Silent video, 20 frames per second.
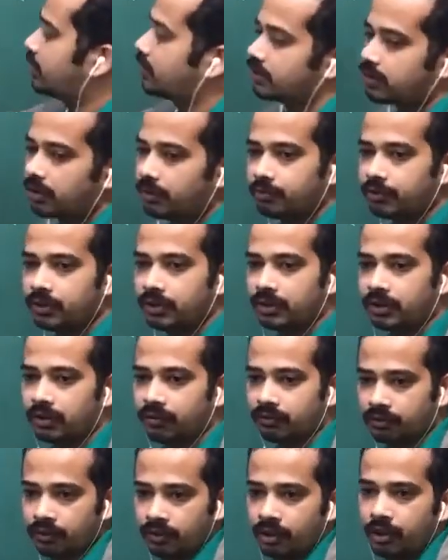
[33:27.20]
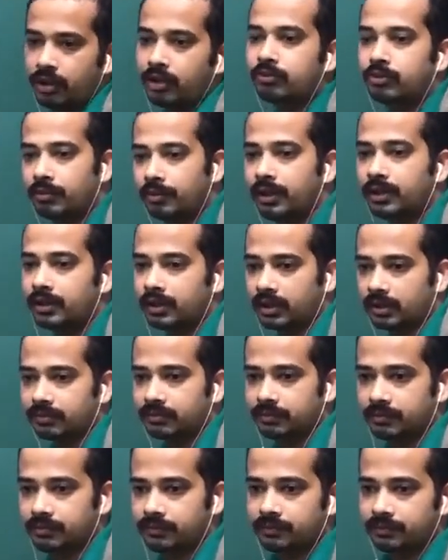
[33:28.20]
x component of momentum.
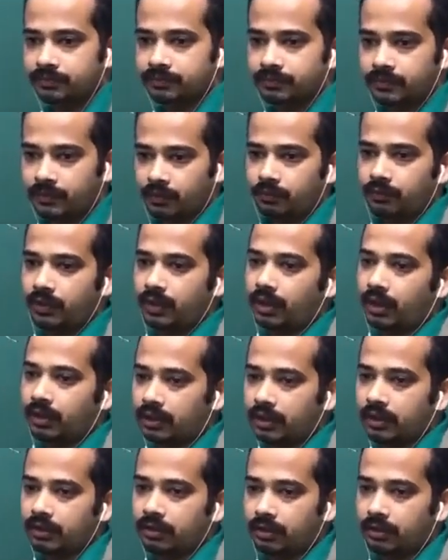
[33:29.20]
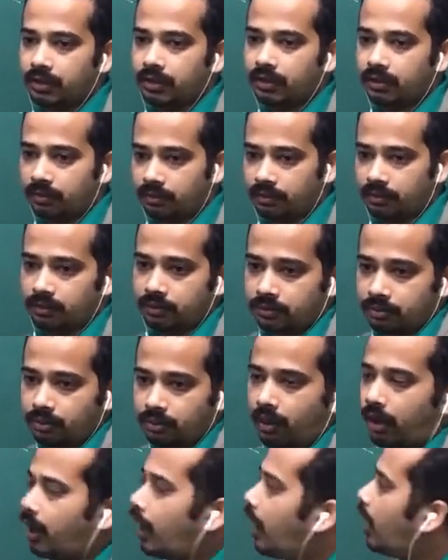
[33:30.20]
Where again,
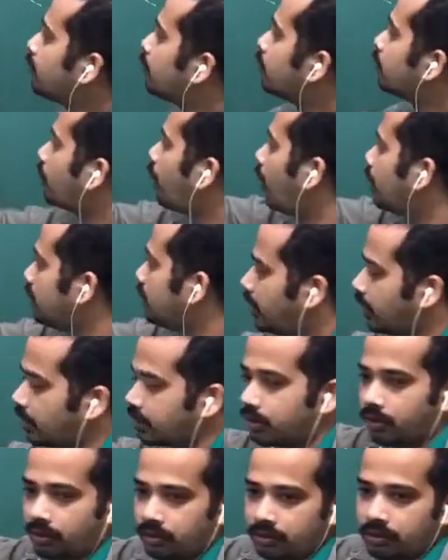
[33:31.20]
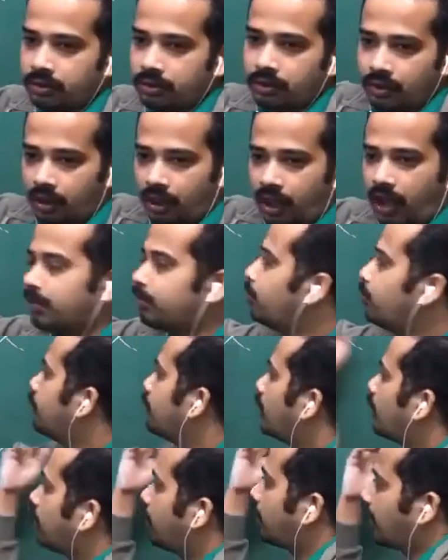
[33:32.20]
so almost all electrons are
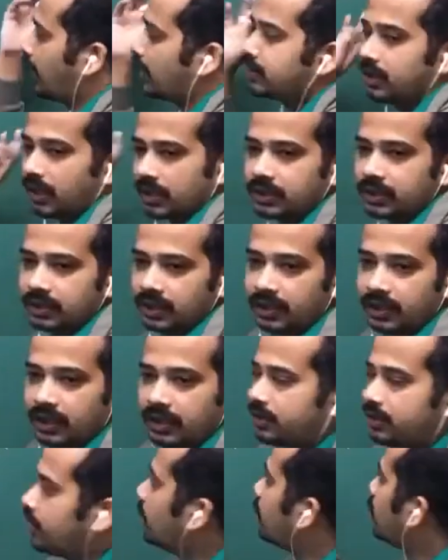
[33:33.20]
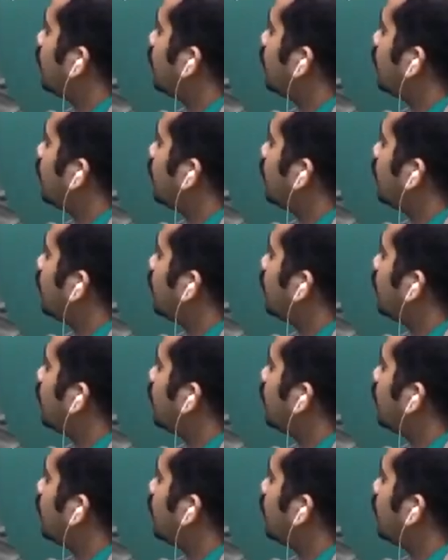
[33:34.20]
moving along x-axis. I can say